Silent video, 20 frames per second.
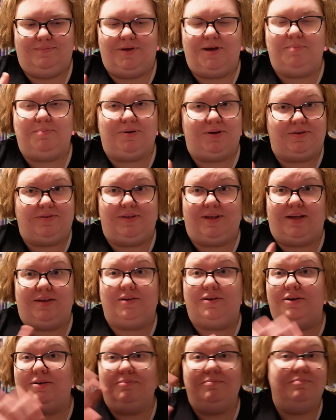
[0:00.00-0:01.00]

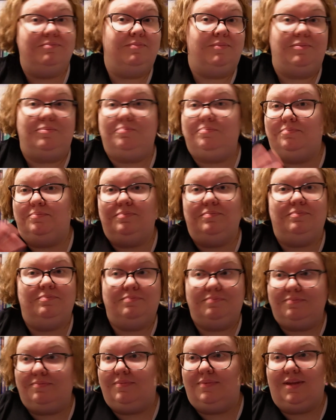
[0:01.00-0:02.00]
bookseller
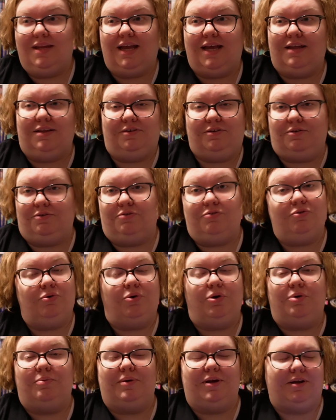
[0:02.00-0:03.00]
at your
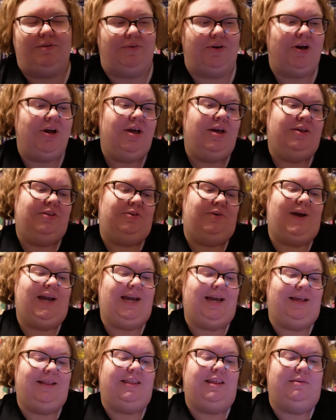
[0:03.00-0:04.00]
store or whatever. So I
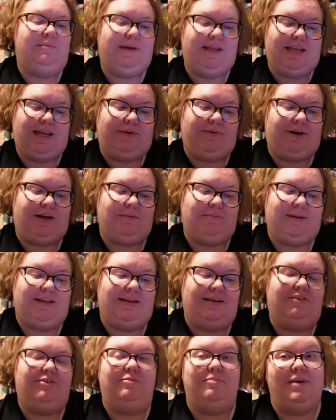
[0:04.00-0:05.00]
asked them, and they
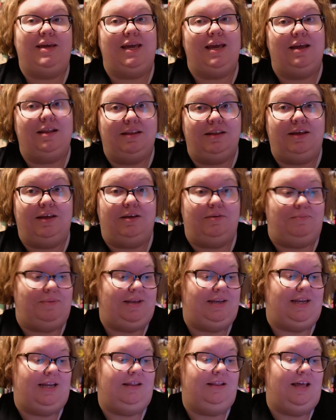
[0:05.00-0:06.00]
recommended to me The
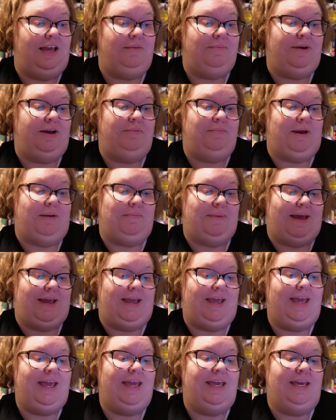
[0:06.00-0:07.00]
Midnight Library by Matt
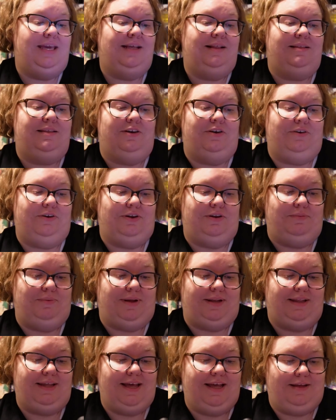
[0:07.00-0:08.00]
Haig. So I'm going to
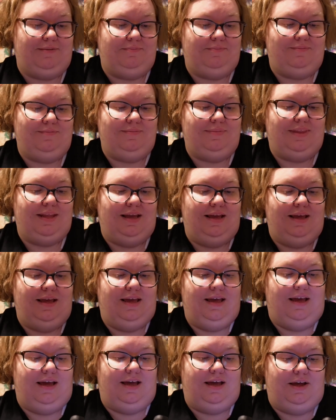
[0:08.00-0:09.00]
read that.
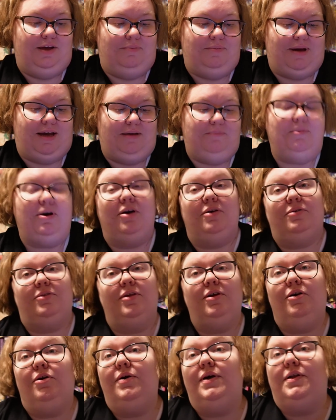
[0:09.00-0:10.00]
I'm
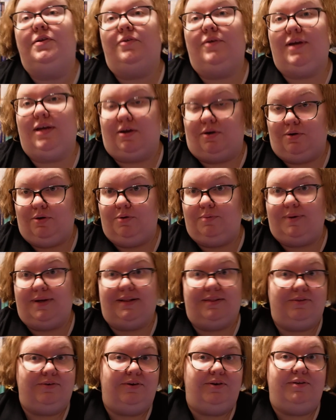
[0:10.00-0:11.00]
also doing a whole
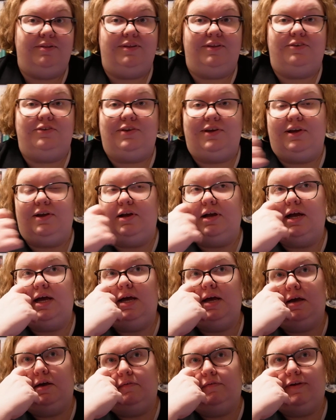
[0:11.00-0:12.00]
read through this year
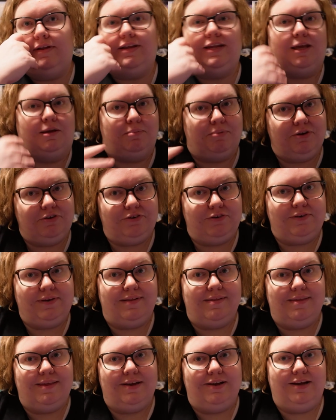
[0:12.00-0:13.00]
of the
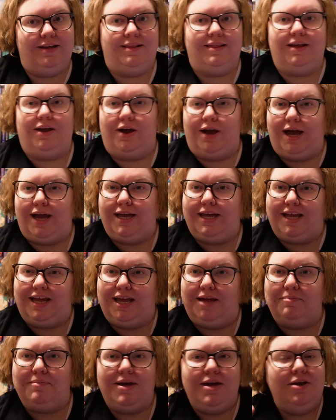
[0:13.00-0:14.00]
Bridgerton series. So I
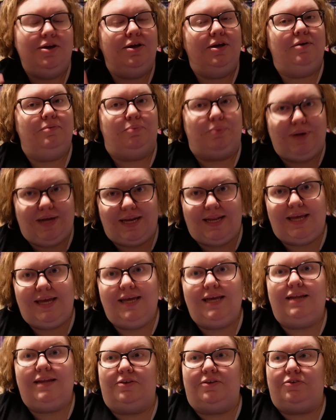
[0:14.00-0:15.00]
am
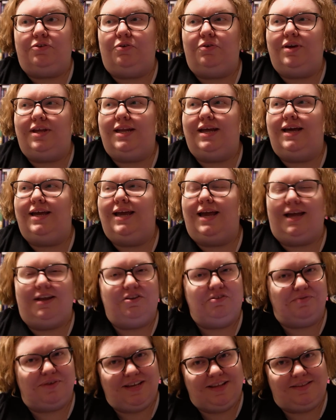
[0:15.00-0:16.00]
reading Duke and I. I had
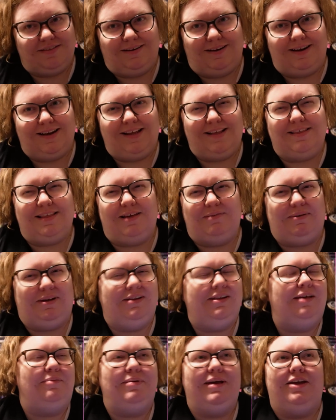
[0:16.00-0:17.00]
to restart it, so I'm
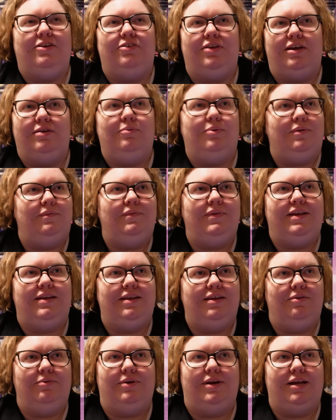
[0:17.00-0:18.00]
on like page like
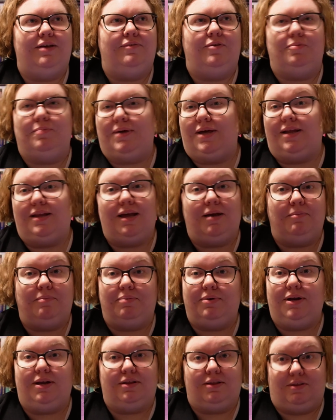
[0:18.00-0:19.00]
150 or whatever, but I'm
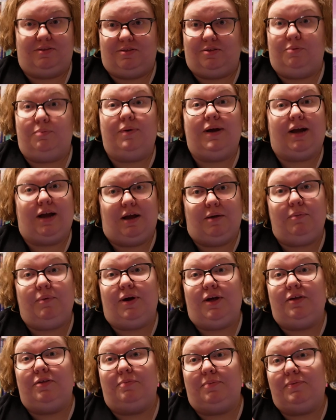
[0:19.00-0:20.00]
pretty close to where I
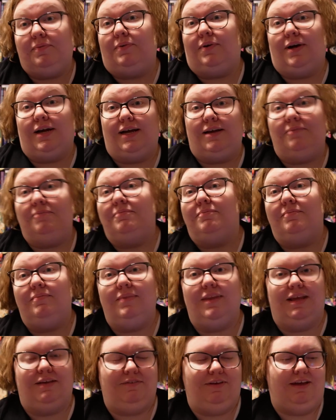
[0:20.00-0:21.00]
was before I
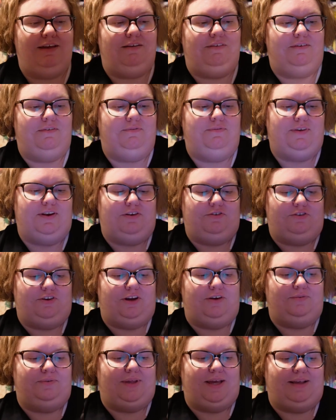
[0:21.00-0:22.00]
finished
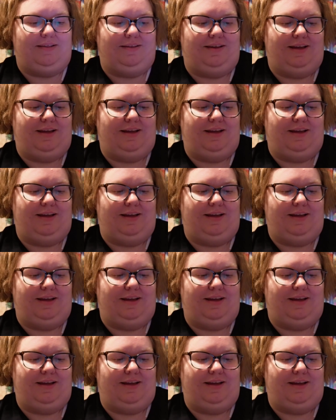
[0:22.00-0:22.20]
off last